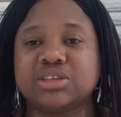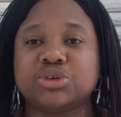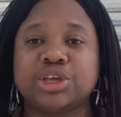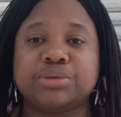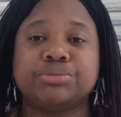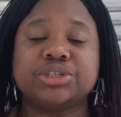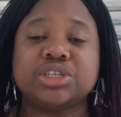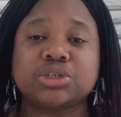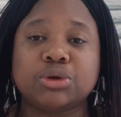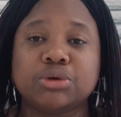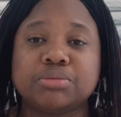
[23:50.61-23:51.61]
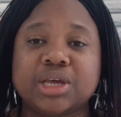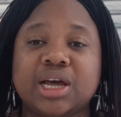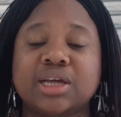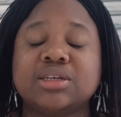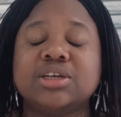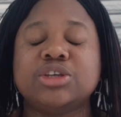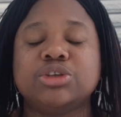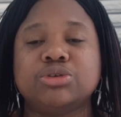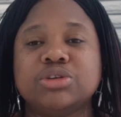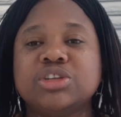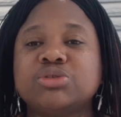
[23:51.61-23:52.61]
So in British Columbia,
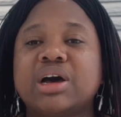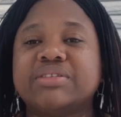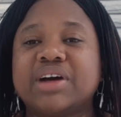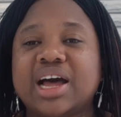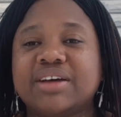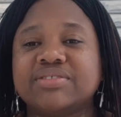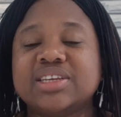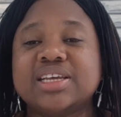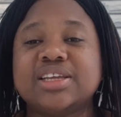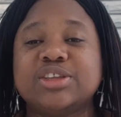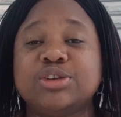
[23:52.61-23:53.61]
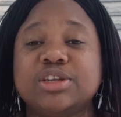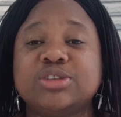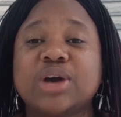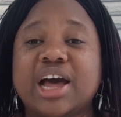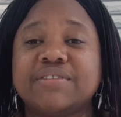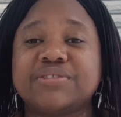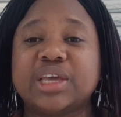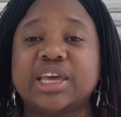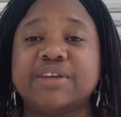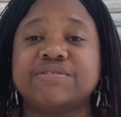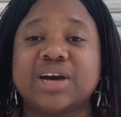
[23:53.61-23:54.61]
you need to have
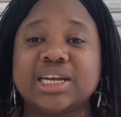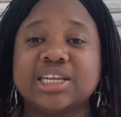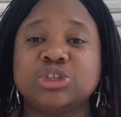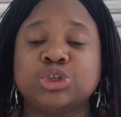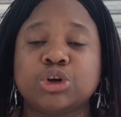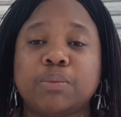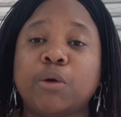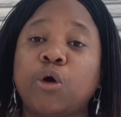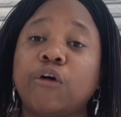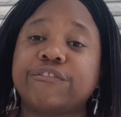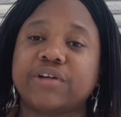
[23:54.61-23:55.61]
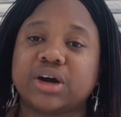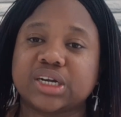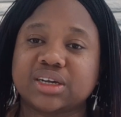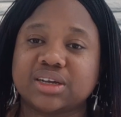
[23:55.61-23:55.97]
a valid job offer